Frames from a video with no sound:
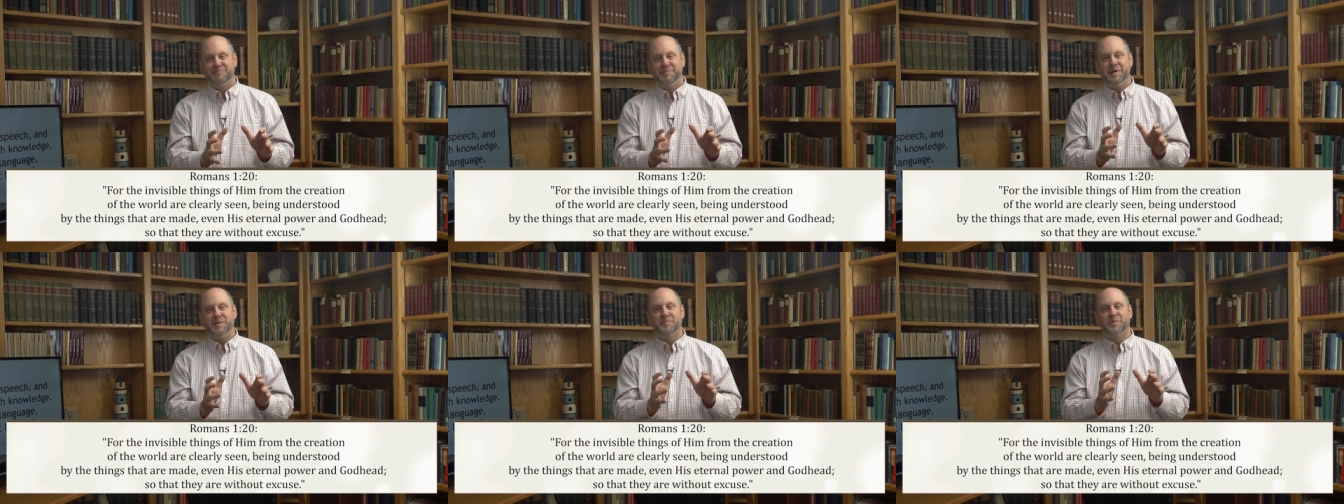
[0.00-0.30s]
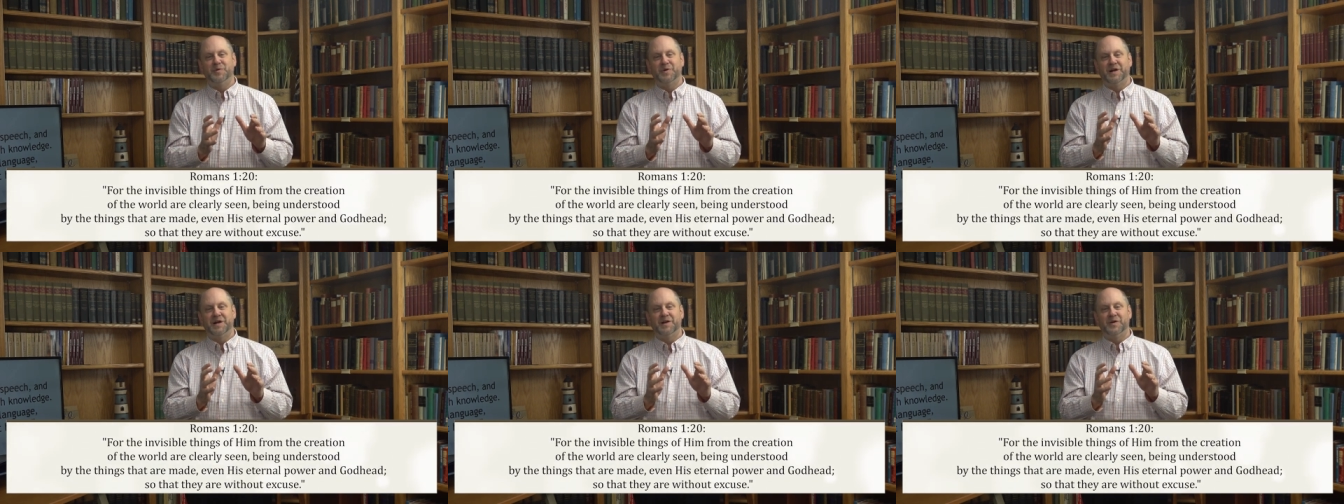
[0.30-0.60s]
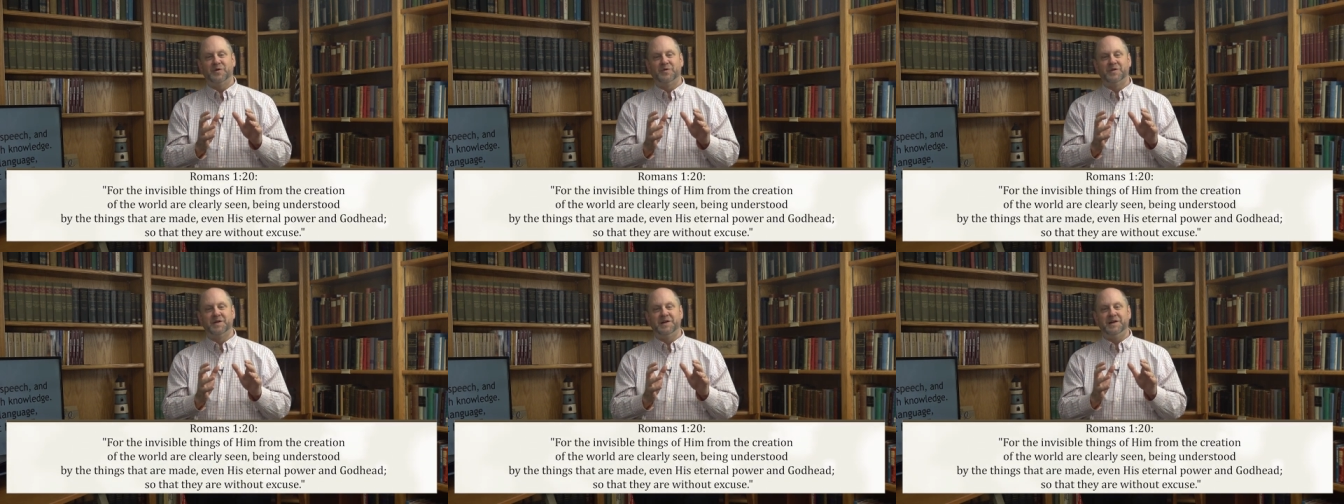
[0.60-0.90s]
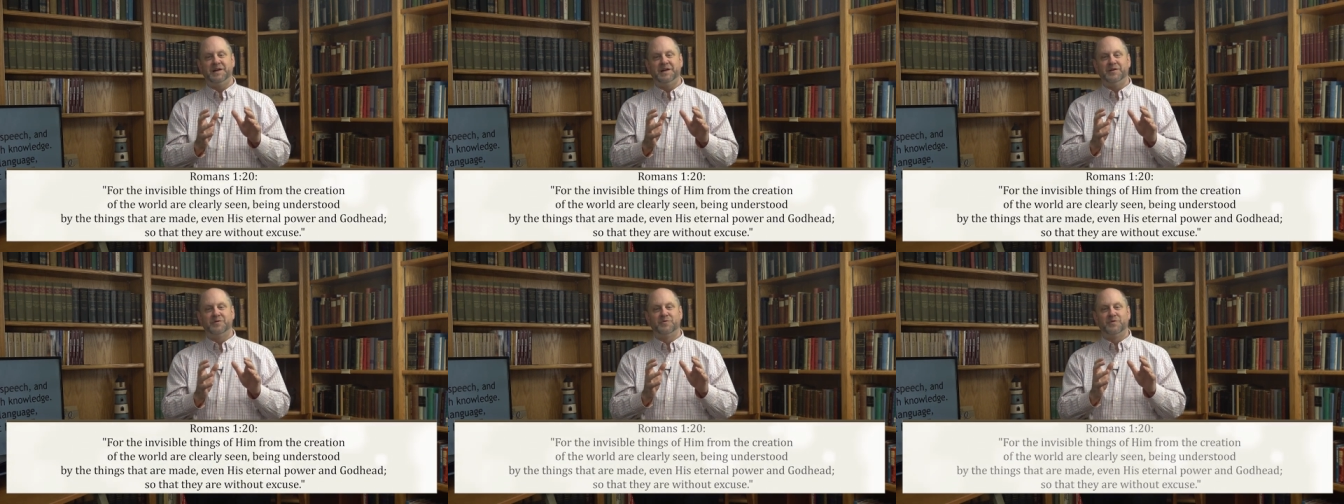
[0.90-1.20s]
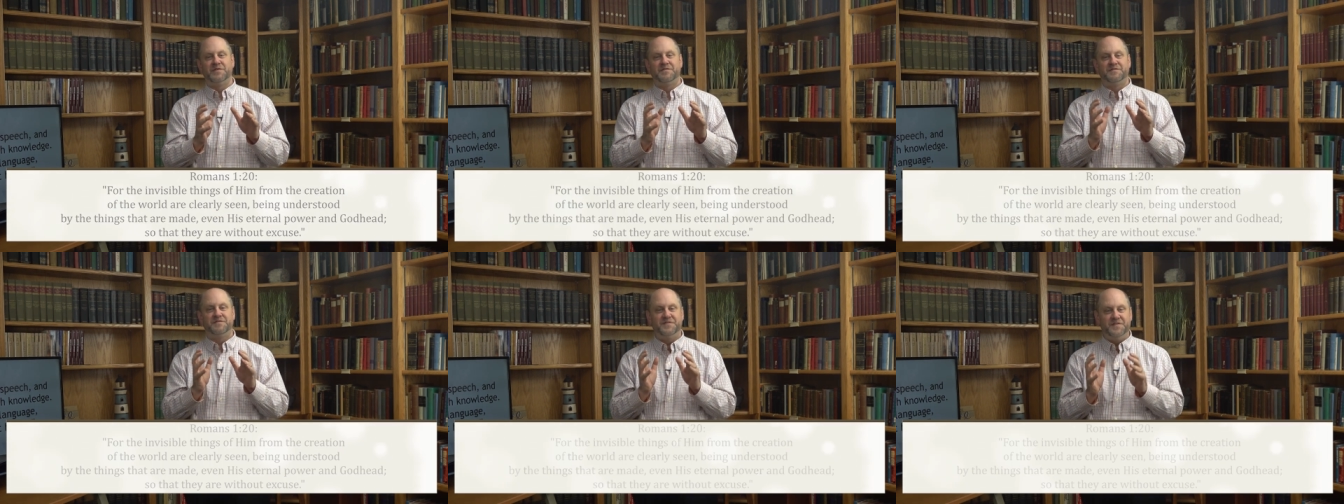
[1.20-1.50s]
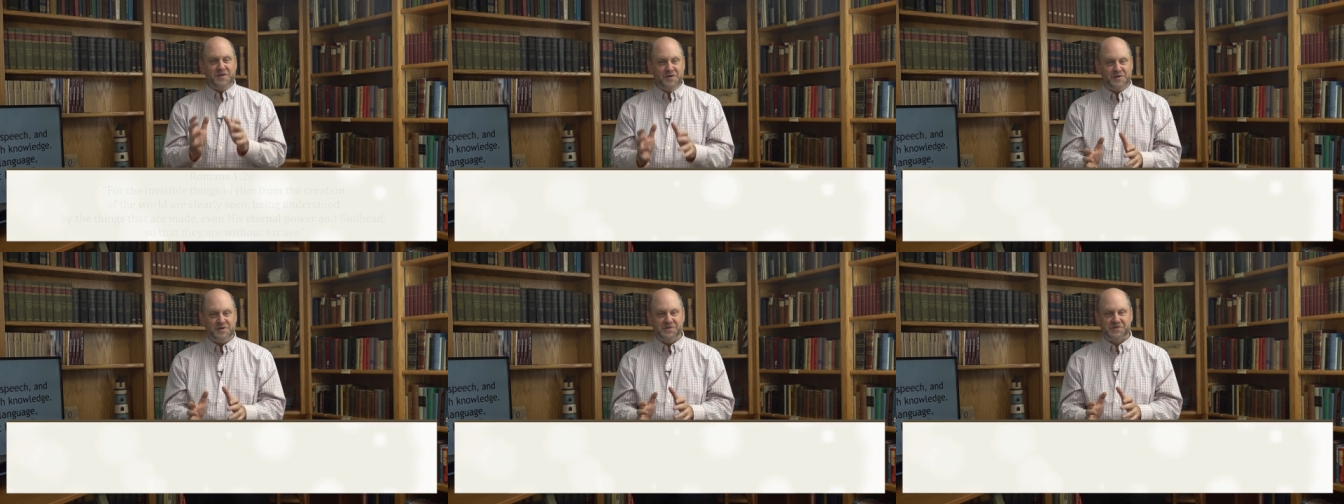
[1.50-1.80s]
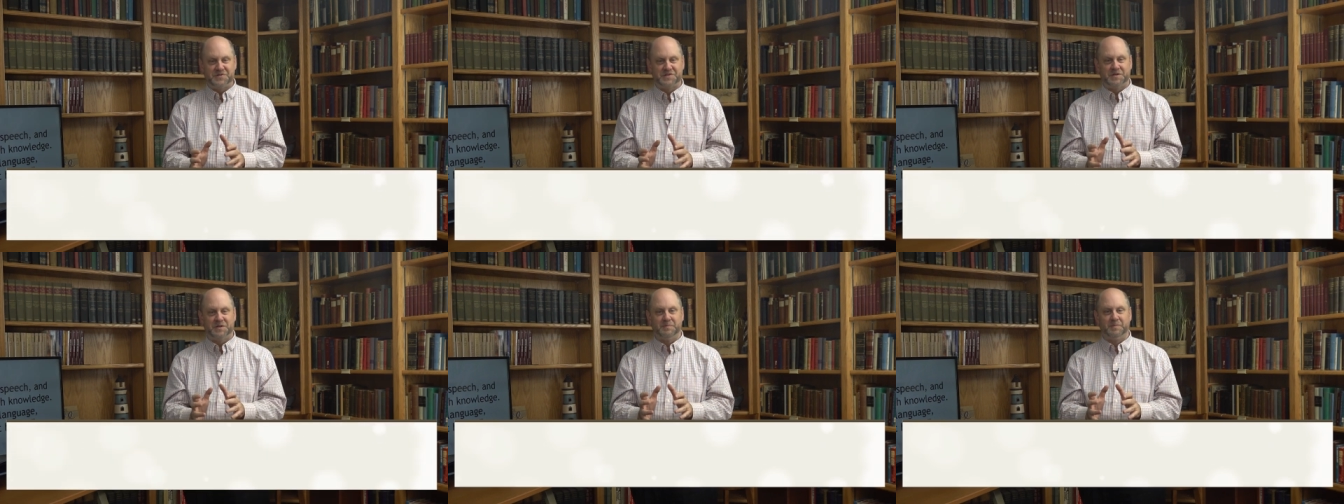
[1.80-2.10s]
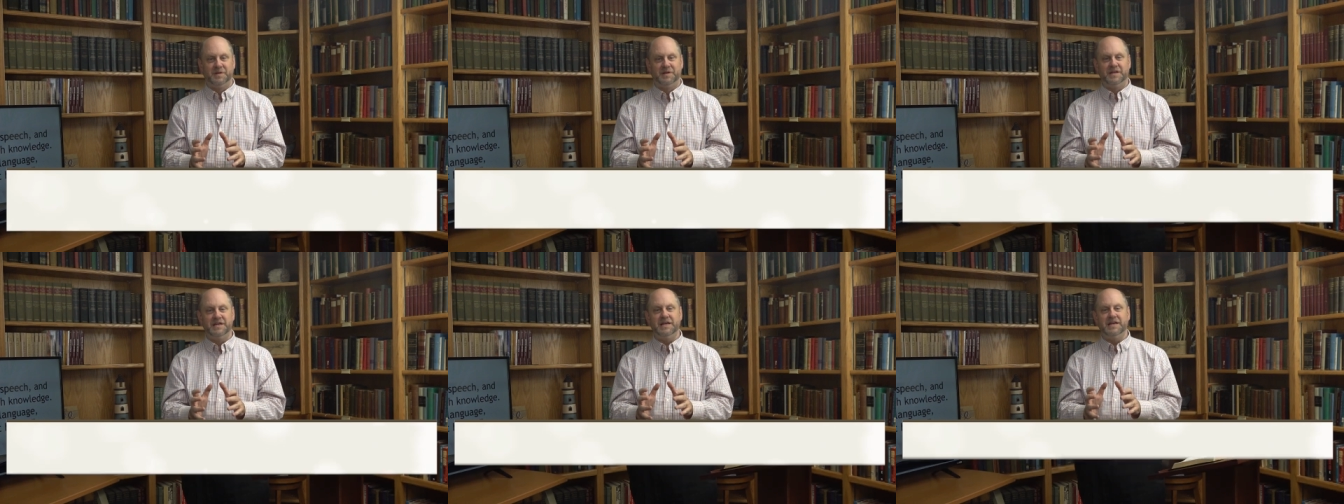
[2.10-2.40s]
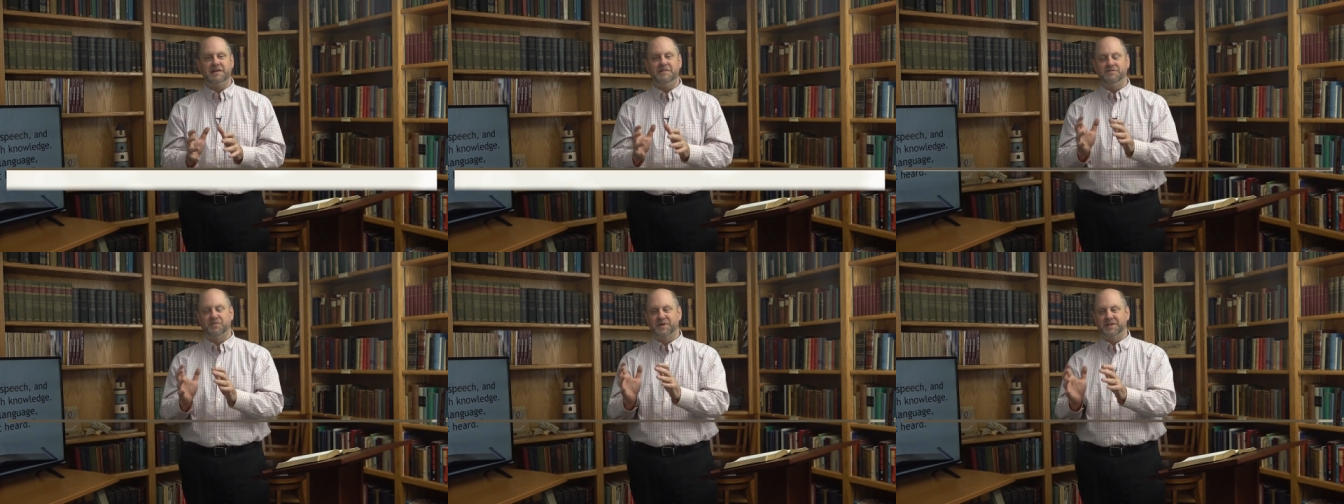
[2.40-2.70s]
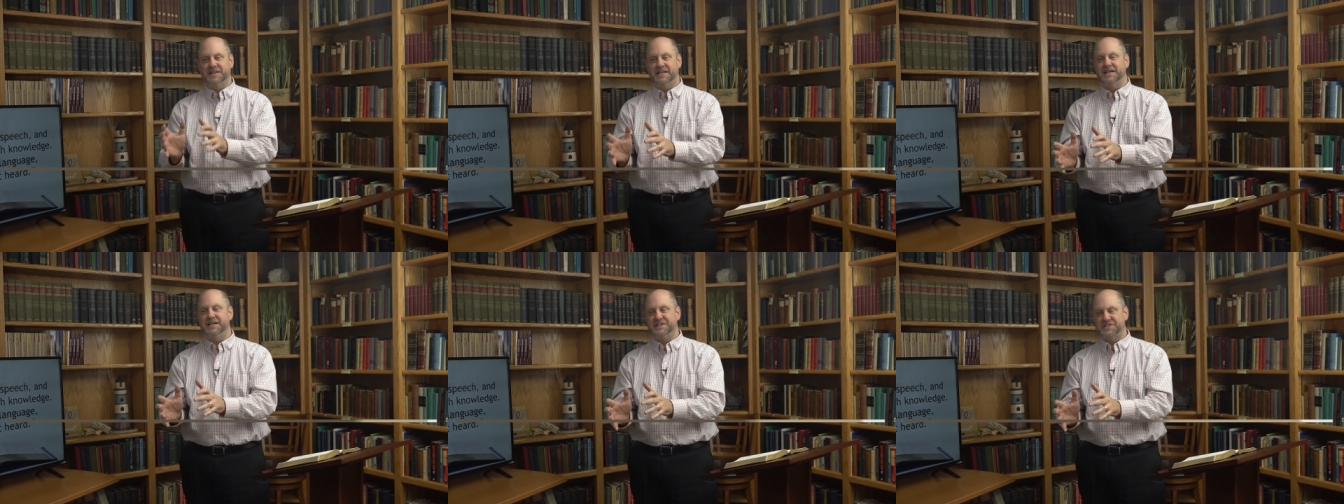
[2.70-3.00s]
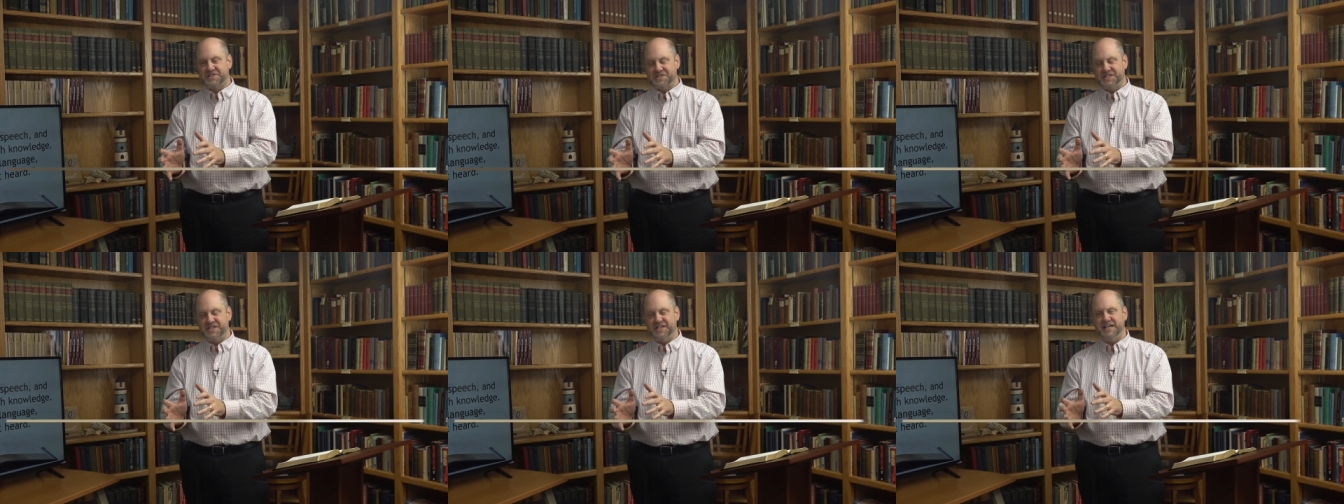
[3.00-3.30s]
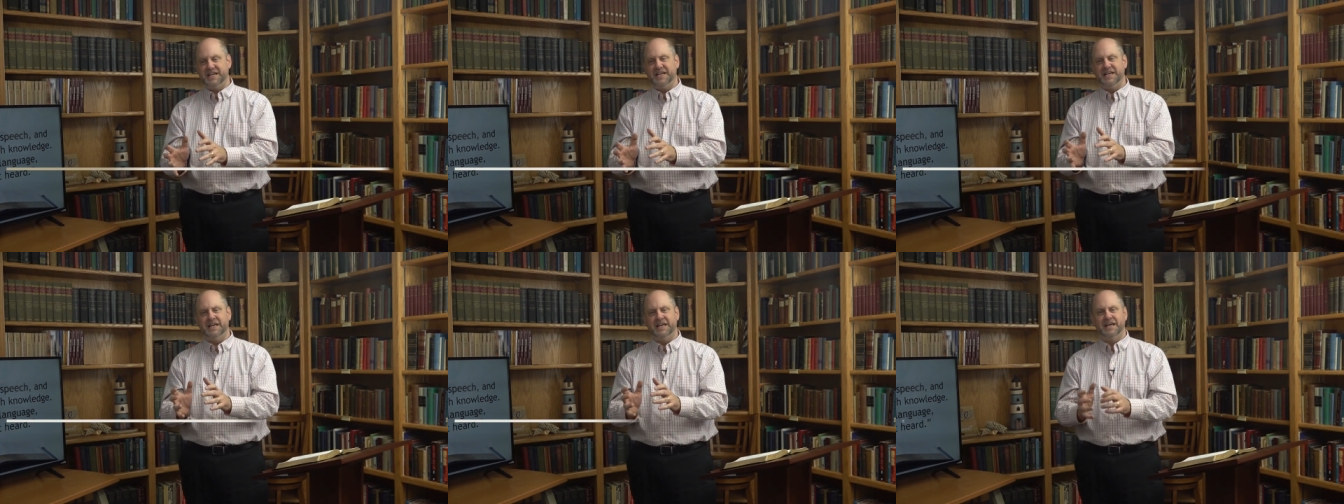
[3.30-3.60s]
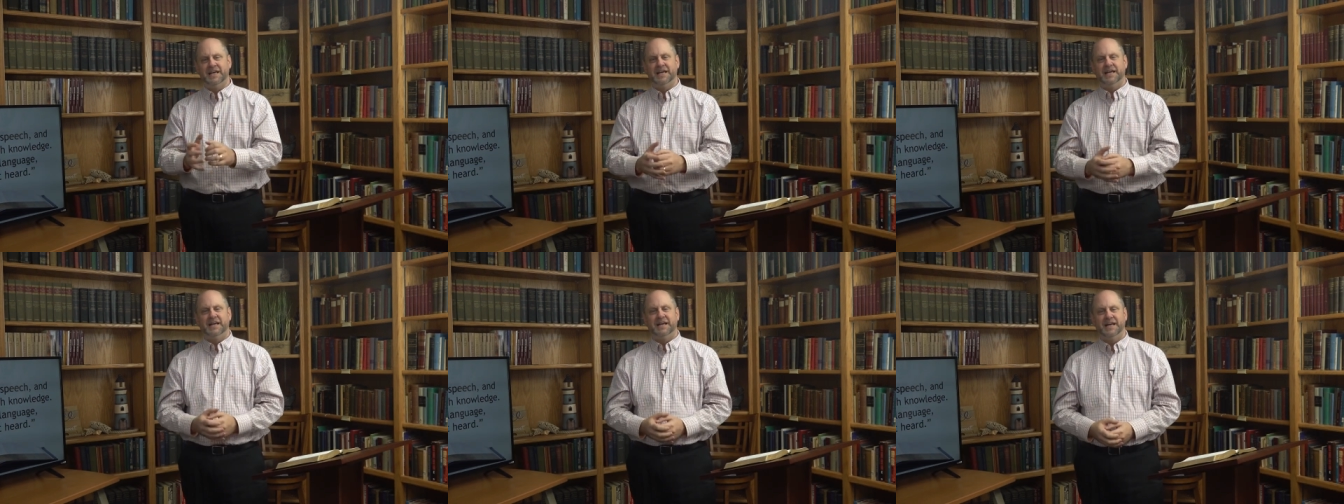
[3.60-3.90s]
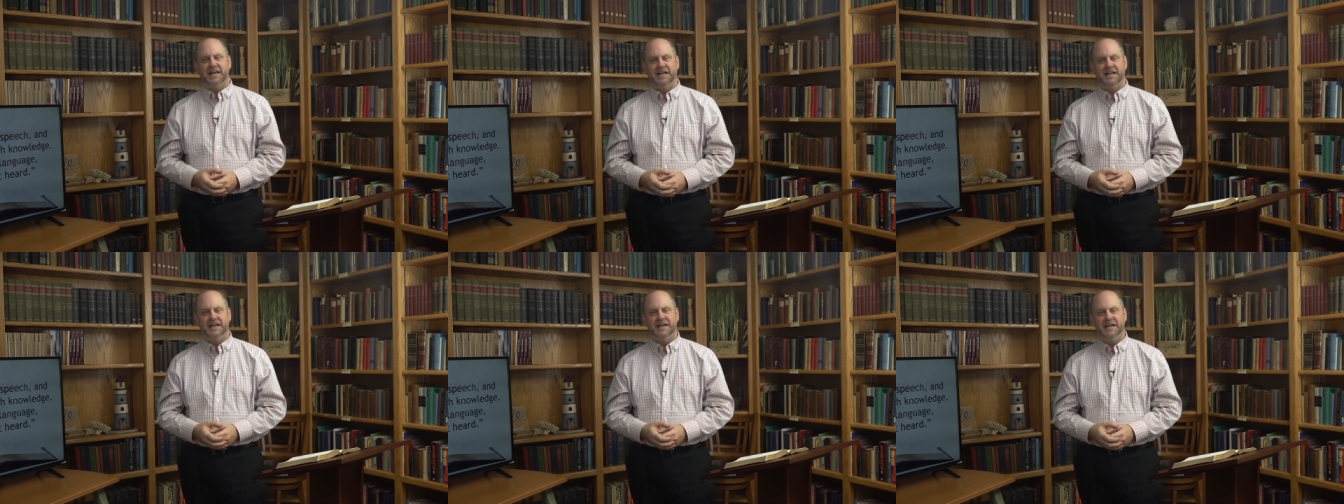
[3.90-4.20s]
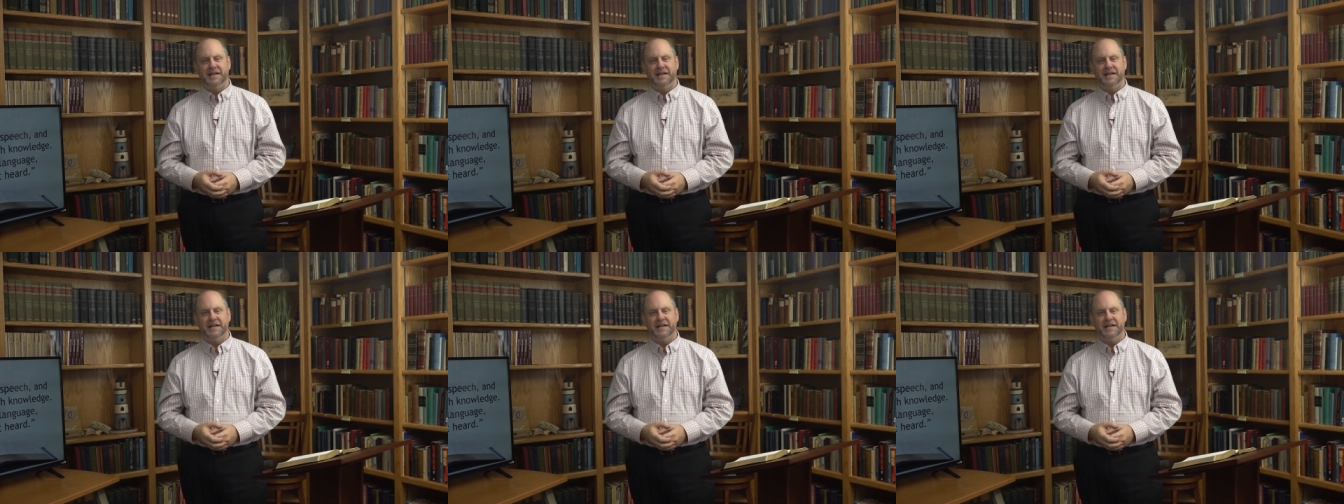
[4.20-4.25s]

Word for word: People can only refuse to believe what they see and